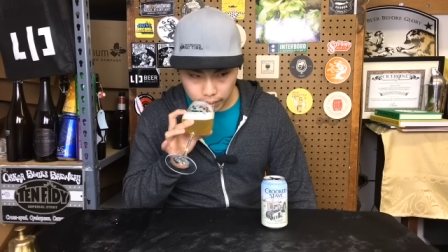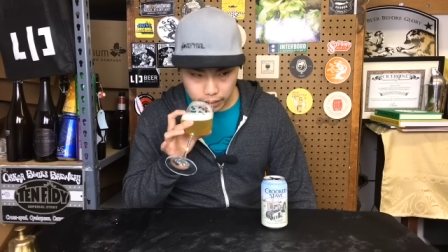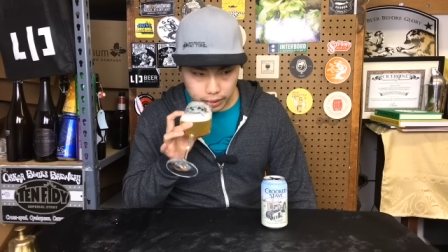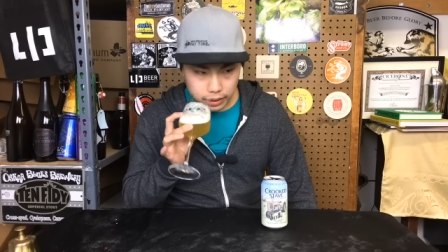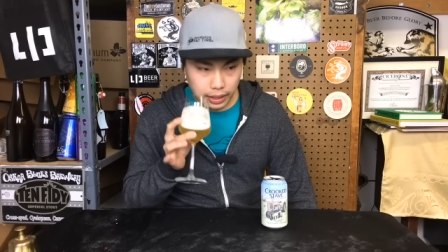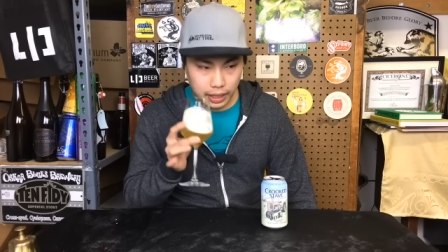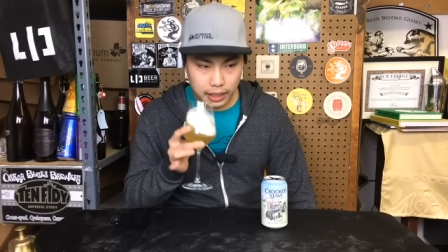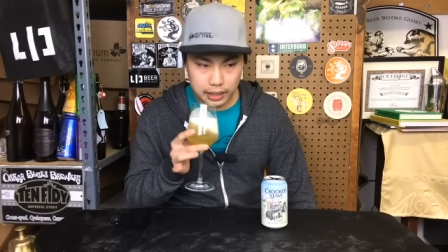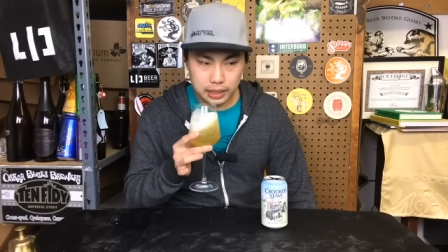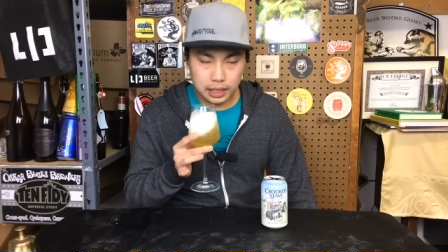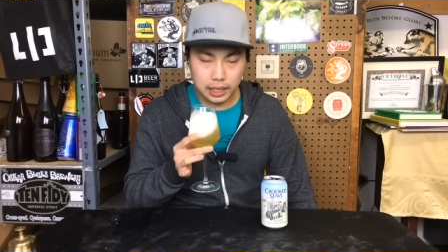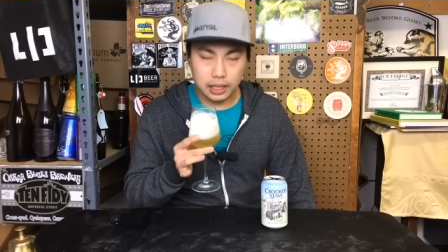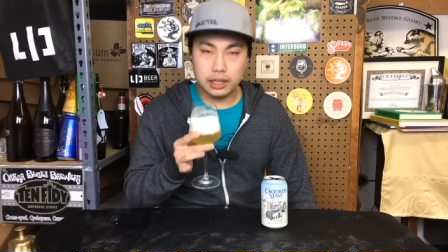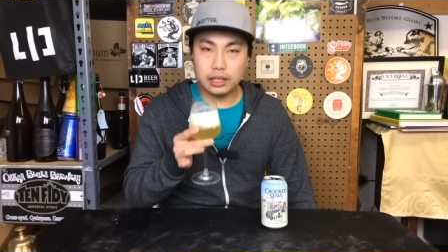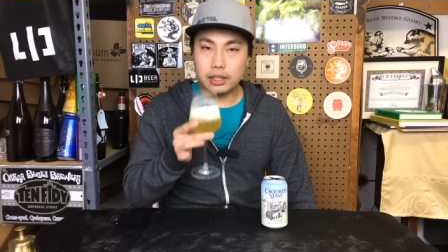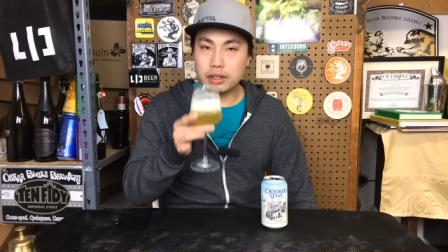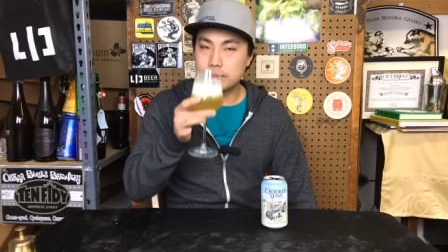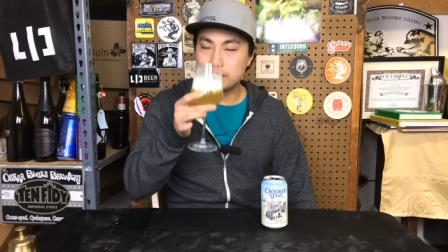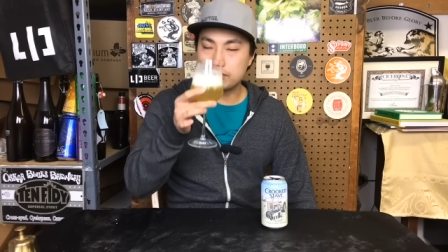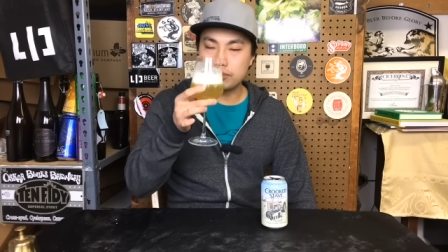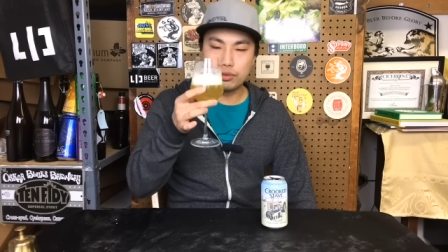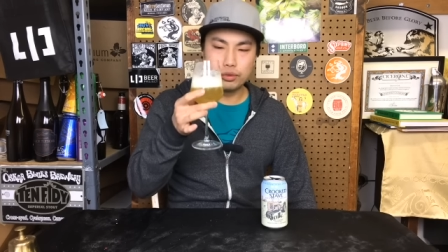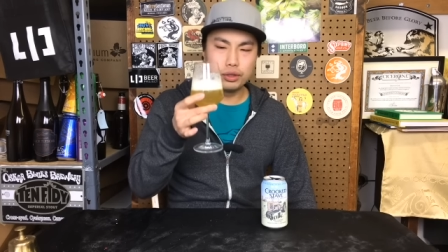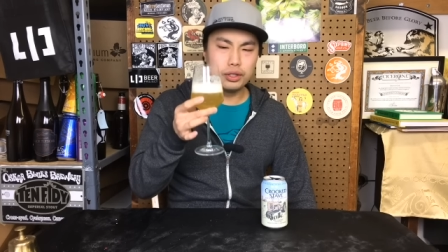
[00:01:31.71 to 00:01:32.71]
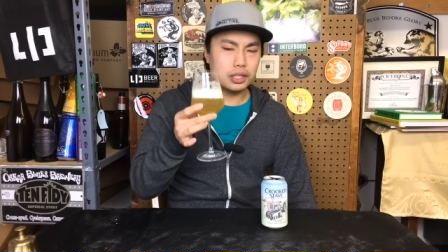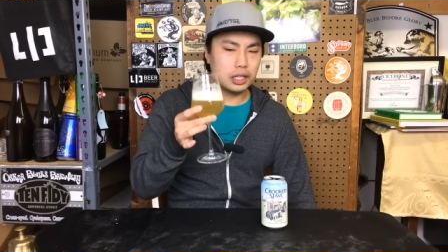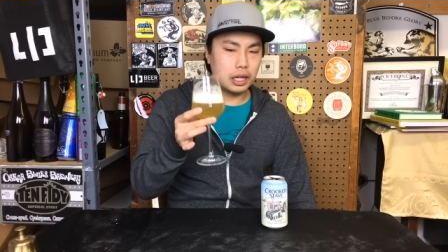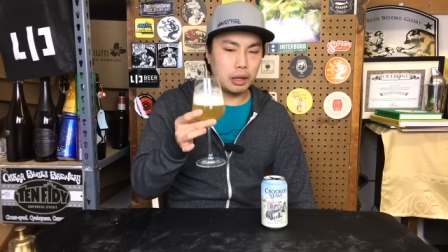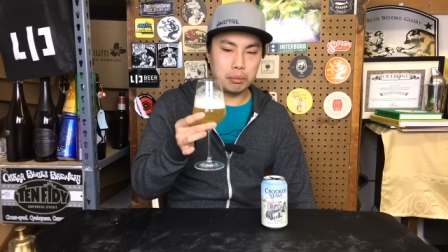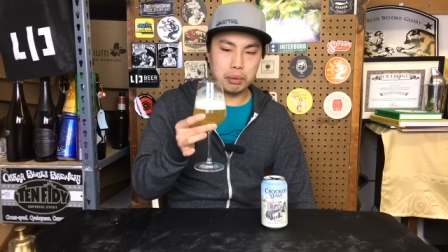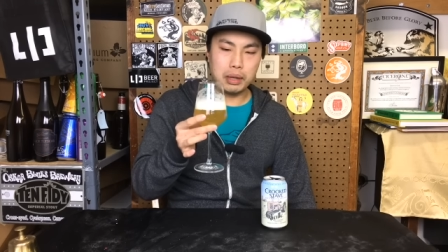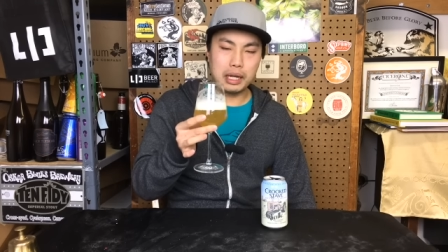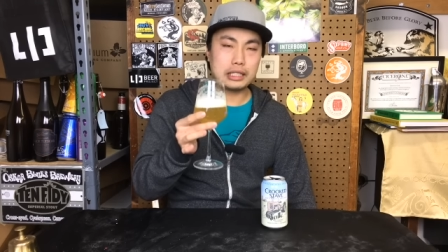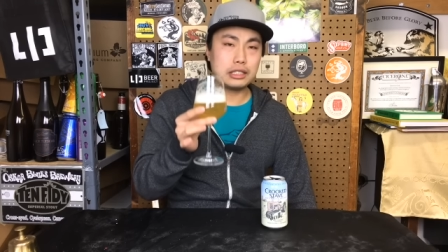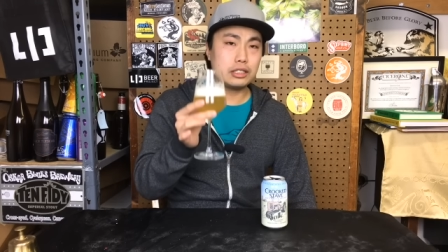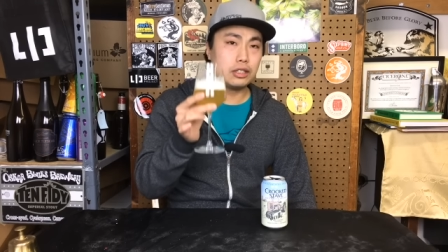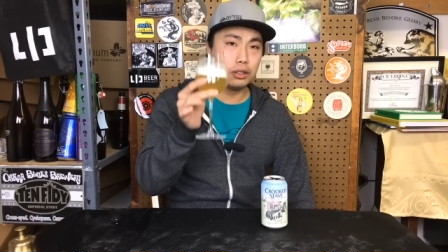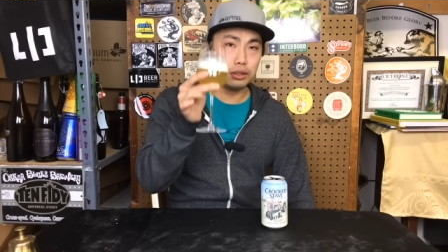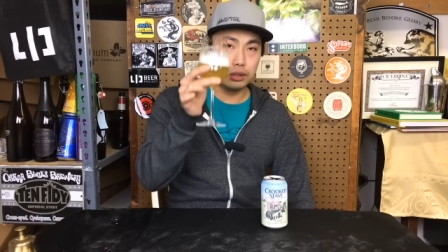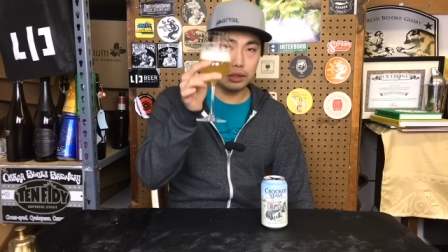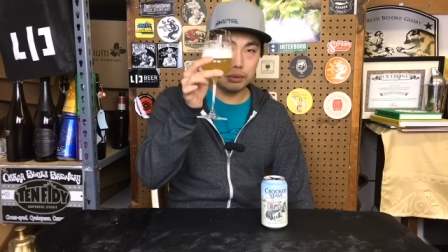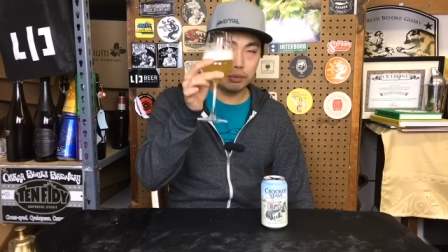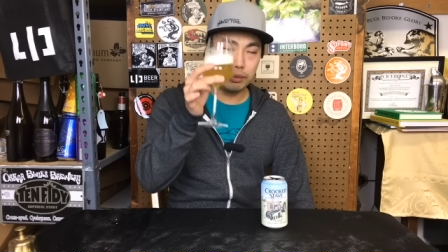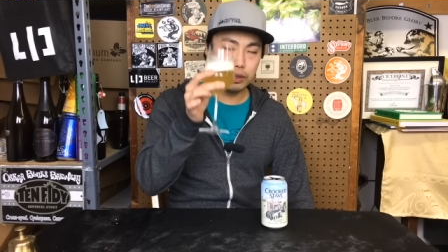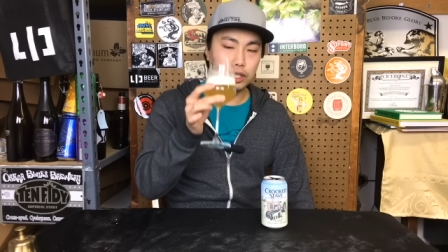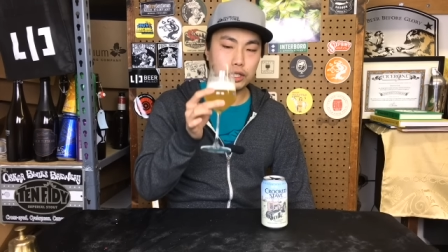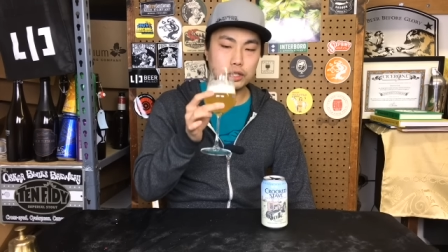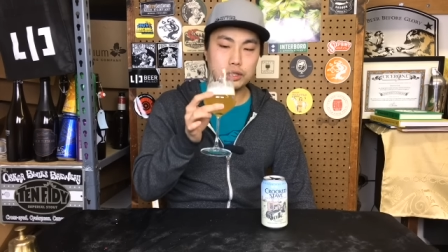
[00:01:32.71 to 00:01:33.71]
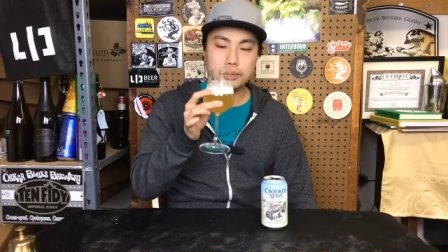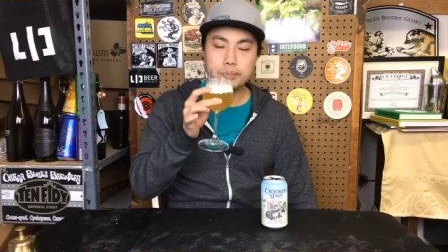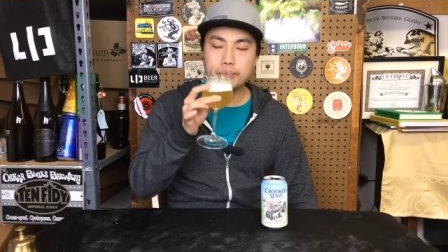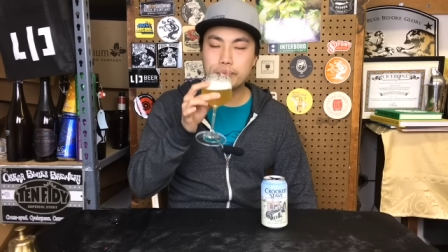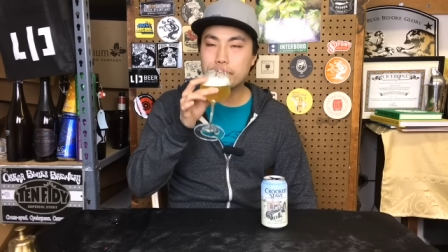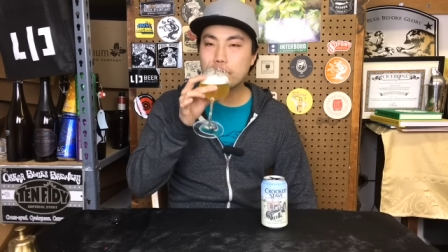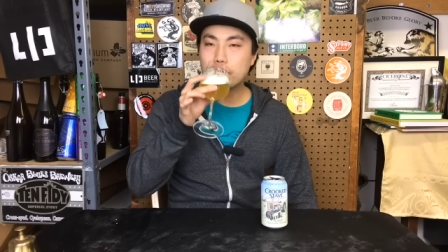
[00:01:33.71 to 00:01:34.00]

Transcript: dancing in there. Really complex nose. Cheers.